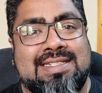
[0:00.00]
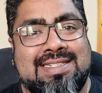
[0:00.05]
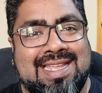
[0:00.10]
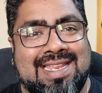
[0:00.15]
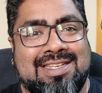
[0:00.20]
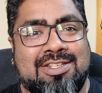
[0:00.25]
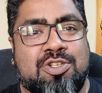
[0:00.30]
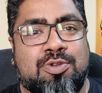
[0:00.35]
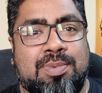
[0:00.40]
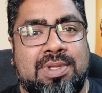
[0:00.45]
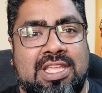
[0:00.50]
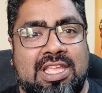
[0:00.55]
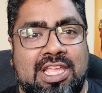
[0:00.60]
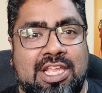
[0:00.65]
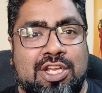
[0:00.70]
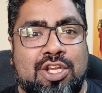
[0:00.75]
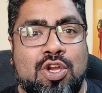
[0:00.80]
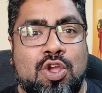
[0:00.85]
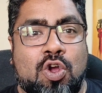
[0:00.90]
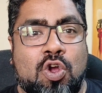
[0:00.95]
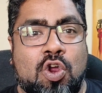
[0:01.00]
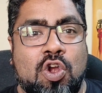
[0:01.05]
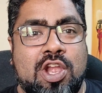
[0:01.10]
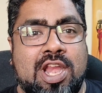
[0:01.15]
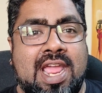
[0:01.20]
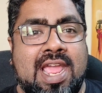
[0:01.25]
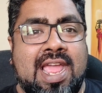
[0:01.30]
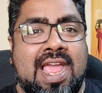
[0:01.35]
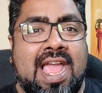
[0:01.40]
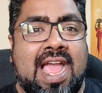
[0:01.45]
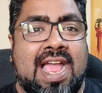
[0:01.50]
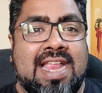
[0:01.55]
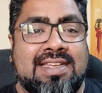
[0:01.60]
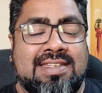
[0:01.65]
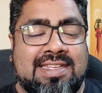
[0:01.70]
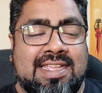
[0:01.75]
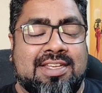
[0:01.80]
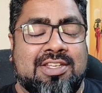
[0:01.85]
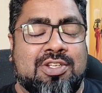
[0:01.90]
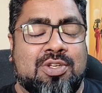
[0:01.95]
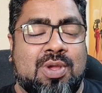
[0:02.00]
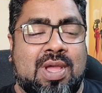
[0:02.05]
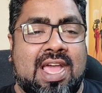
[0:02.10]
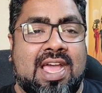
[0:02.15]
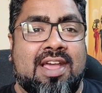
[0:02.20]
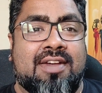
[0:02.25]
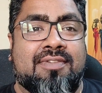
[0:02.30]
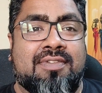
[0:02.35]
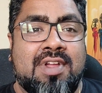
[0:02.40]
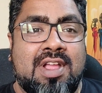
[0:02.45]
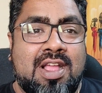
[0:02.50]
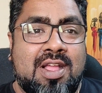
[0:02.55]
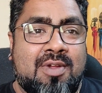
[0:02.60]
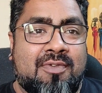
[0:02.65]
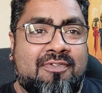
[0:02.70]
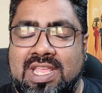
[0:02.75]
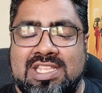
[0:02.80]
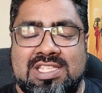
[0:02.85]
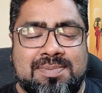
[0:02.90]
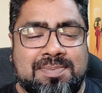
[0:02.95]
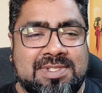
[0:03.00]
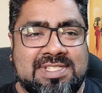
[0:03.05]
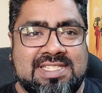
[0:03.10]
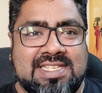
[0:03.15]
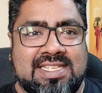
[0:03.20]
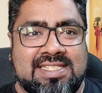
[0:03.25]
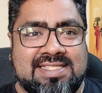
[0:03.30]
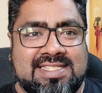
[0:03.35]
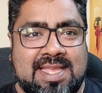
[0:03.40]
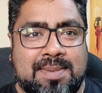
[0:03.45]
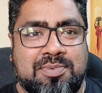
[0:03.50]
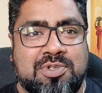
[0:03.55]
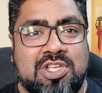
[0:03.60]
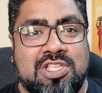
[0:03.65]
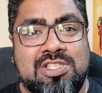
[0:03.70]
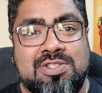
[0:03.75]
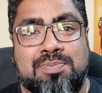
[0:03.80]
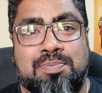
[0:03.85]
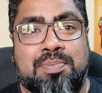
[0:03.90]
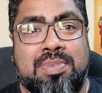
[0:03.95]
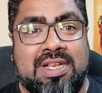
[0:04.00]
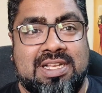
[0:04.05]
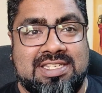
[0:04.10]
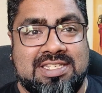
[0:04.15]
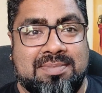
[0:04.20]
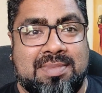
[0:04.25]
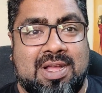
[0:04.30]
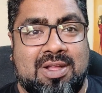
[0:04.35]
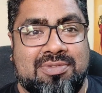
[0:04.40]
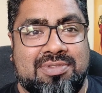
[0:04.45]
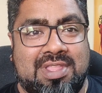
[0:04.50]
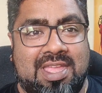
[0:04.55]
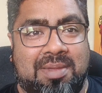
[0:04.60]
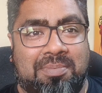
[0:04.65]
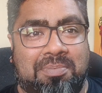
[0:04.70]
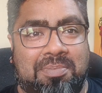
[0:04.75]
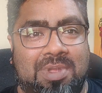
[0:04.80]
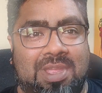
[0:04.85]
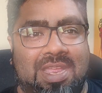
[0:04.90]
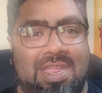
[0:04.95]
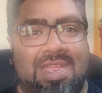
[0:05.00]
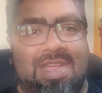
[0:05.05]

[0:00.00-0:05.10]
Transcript: tend to be ignored and tend to have various misconceptions built about them.